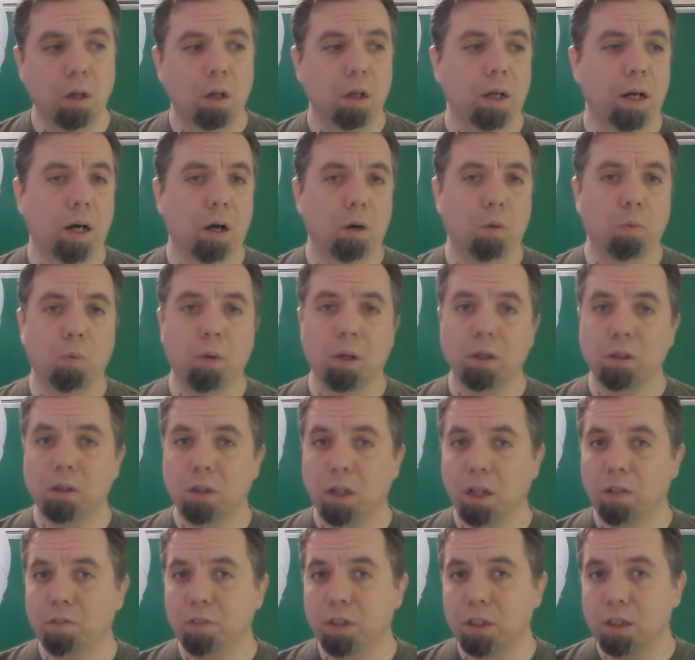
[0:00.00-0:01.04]
Now, once
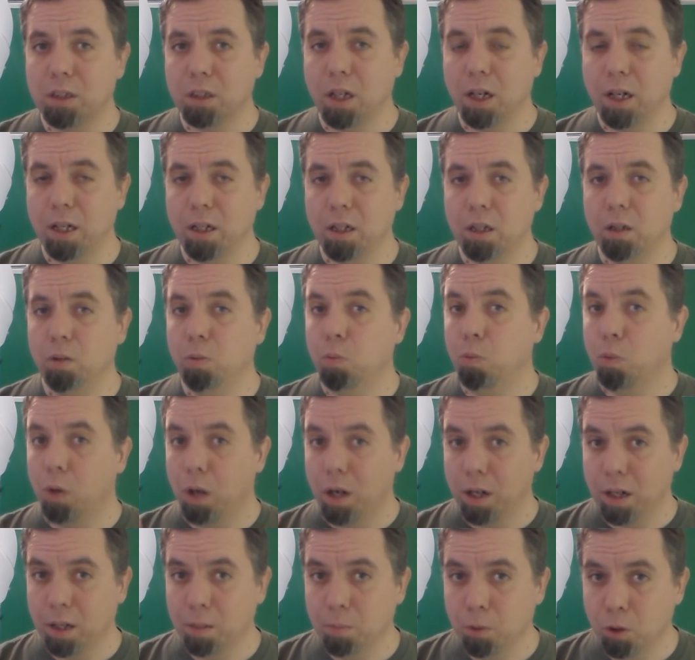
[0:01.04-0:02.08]
I've decided
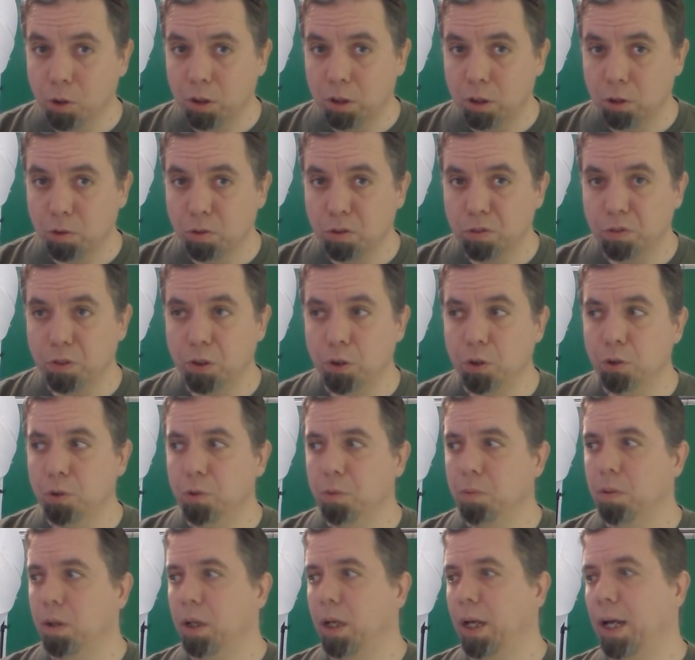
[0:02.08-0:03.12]
what I'm going to
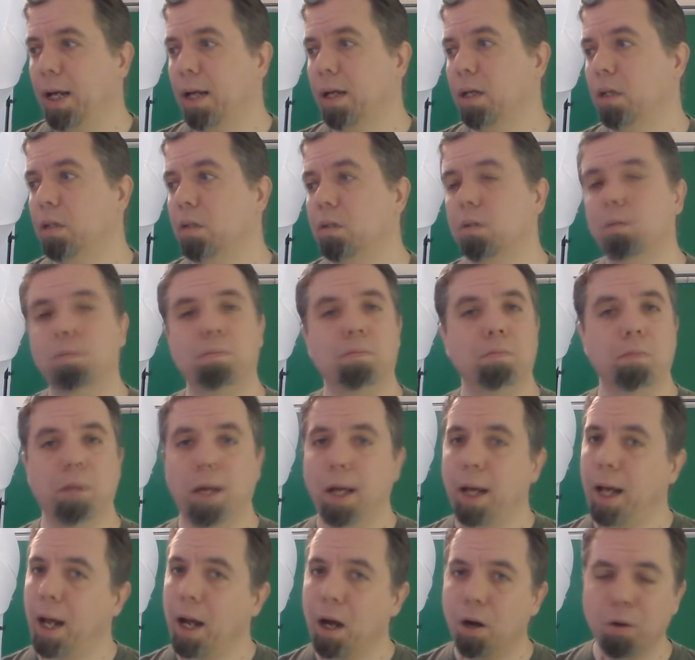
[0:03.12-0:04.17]
review and
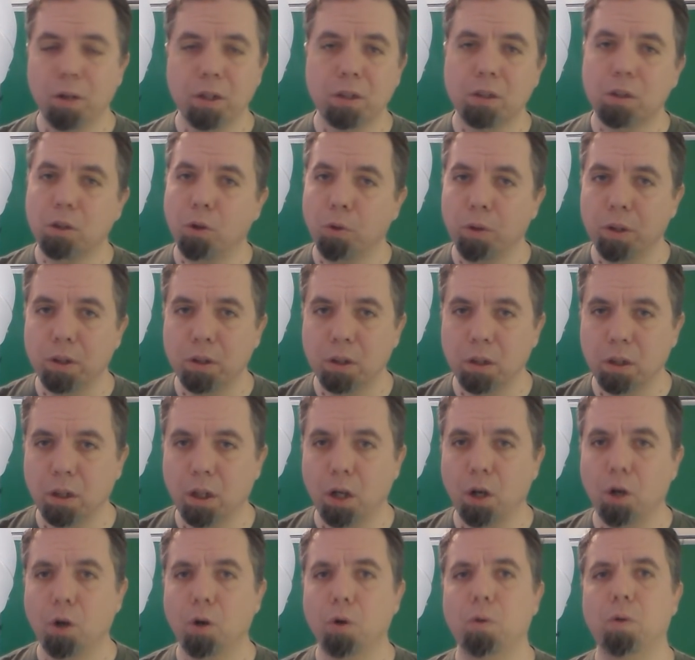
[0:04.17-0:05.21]
how it's going to
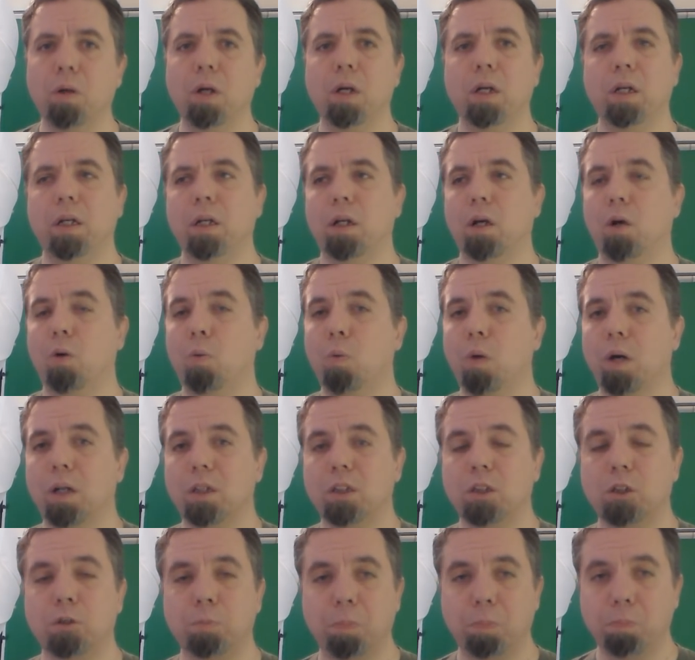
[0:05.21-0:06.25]
go, you know,
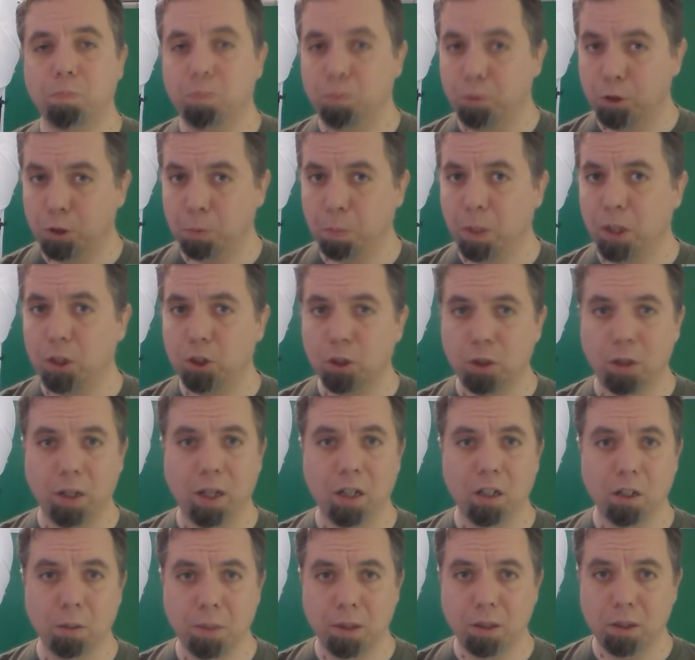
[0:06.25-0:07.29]
what special
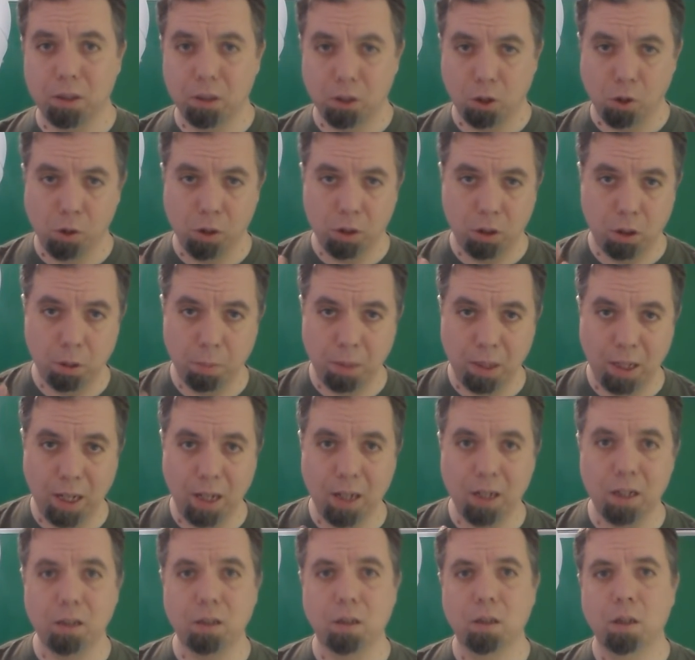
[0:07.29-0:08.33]
element is going to be
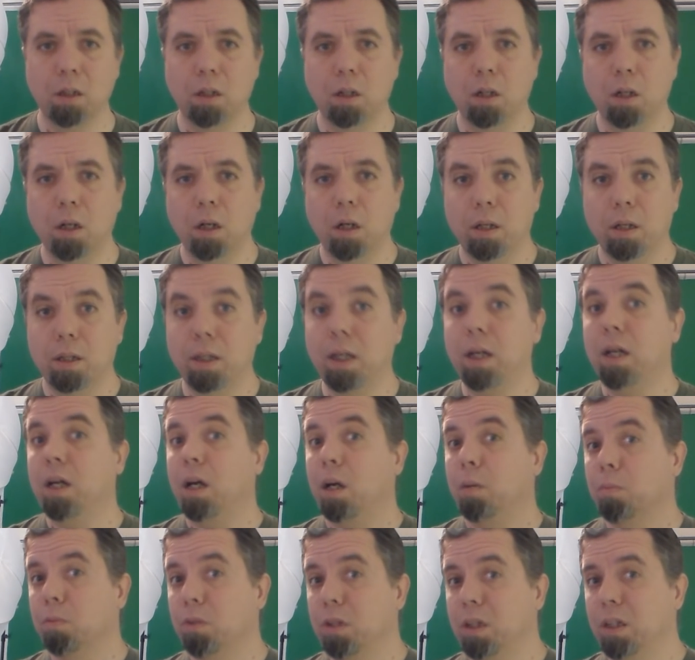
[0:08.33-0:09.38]
in it, then
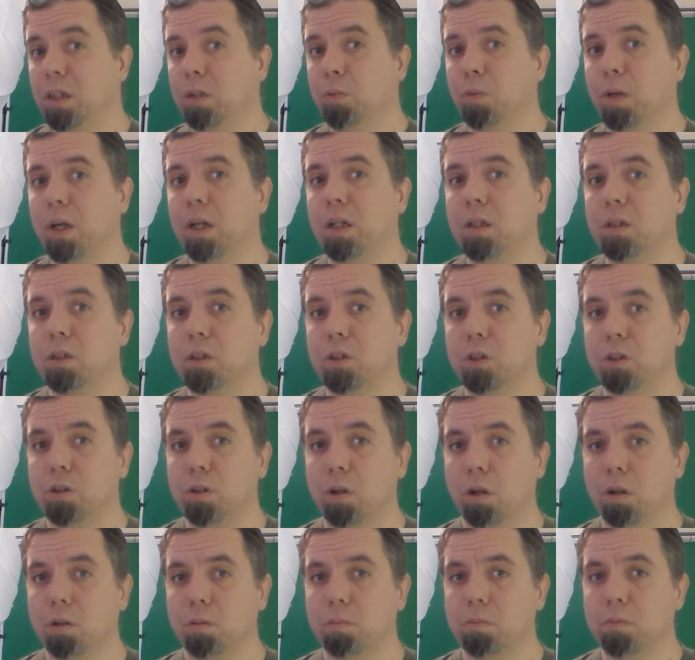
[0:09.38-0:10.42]
I'm really ready to
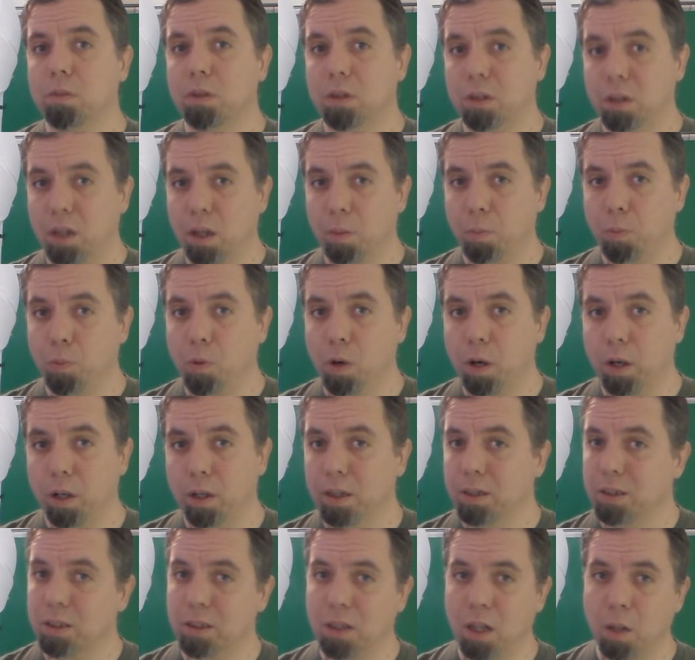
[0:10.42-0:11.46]
start step one.
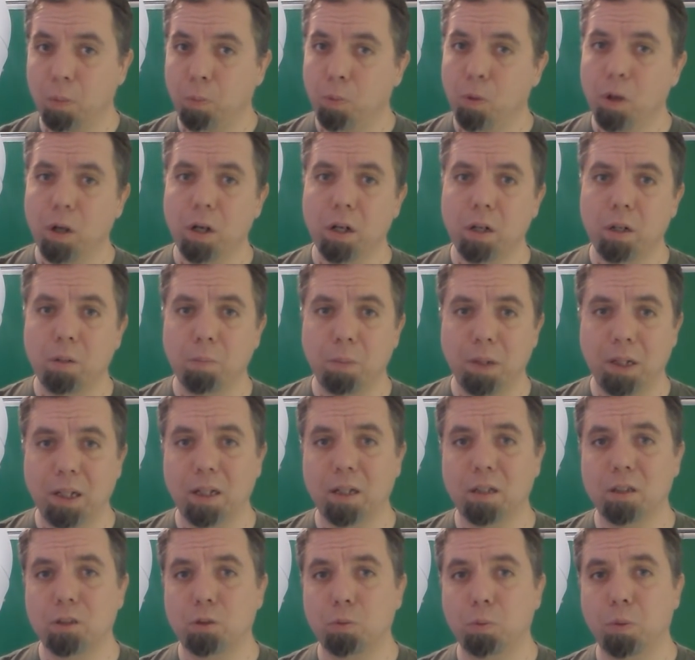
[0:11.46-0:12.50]
And step one
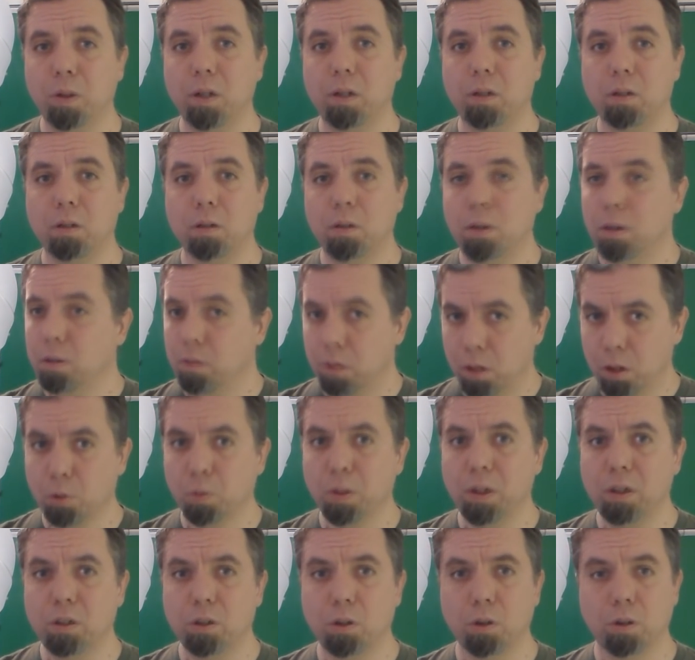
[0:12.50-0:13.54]
begins with the
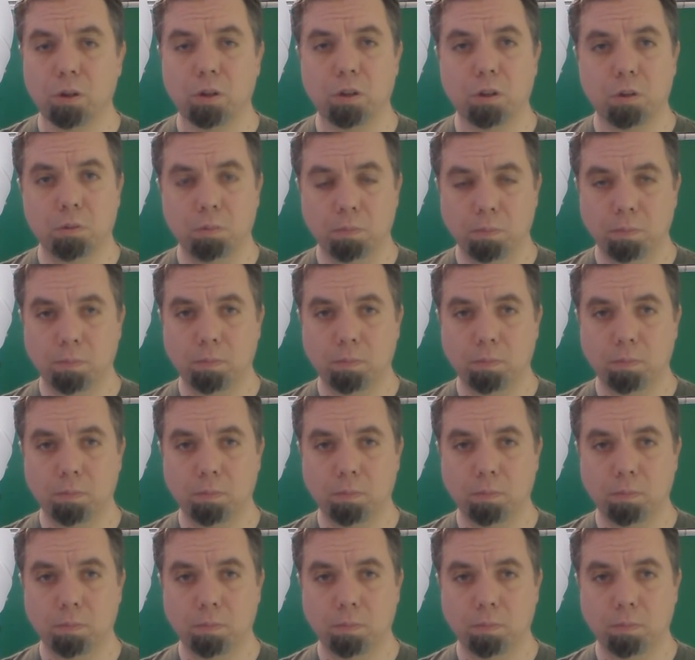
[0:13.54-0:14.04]
research.